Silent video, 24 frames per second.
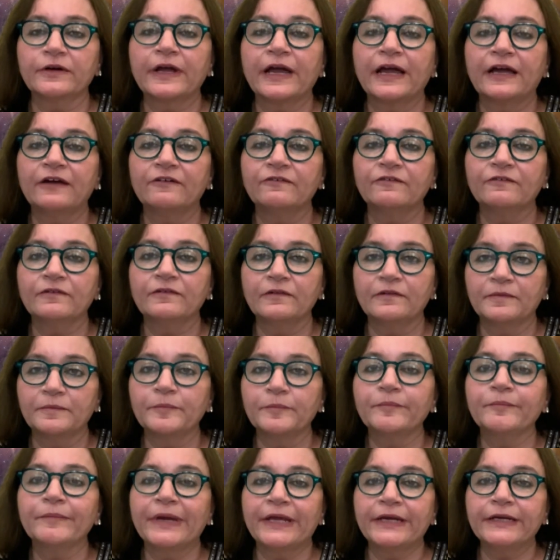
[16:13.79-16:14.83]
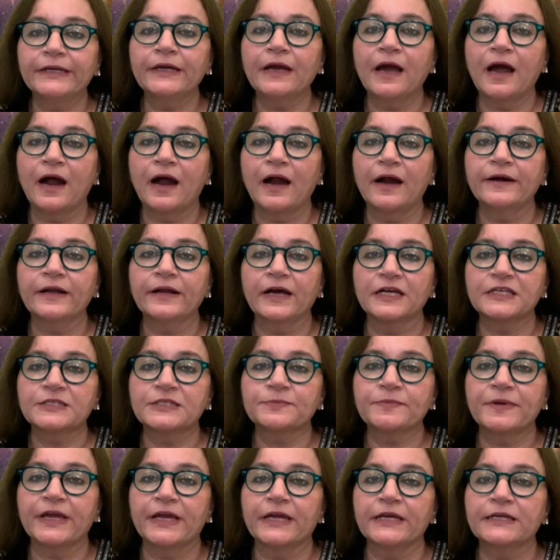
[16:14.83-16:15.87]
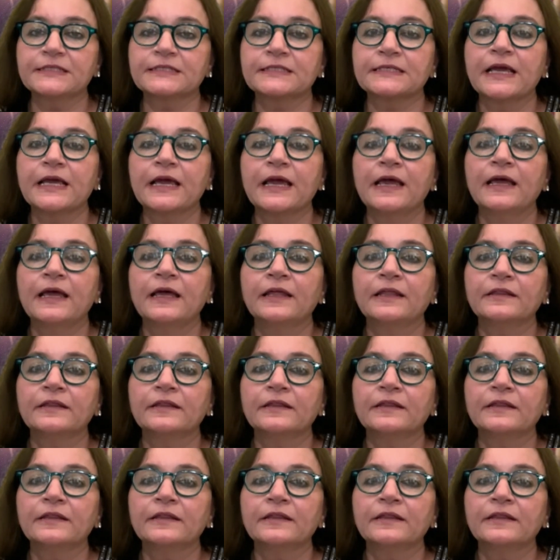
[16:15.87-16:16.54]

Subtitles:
or have many hard aspects,